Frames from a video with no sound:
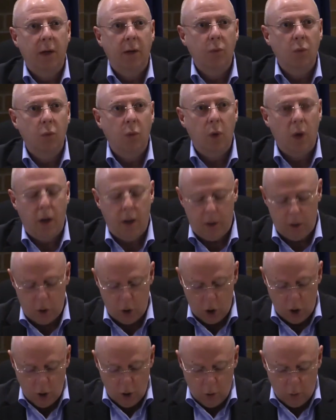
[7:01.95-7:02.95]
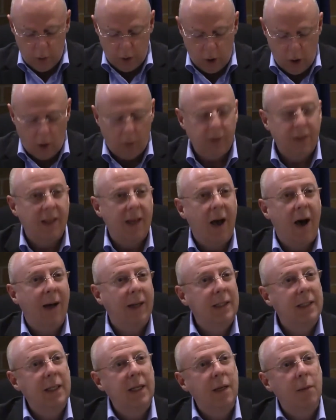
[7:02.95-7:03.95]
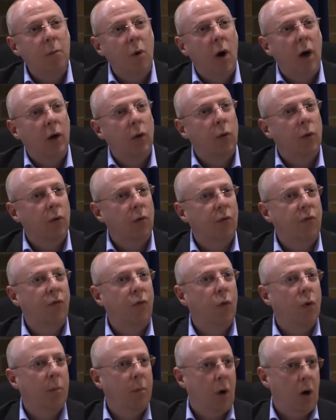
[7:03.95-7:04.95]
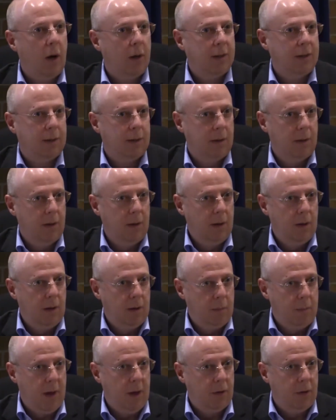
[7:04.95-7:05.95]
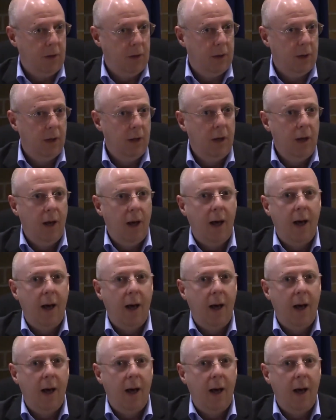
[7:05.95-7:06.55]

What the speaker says: and we call it the IDEA model or the 4-box method.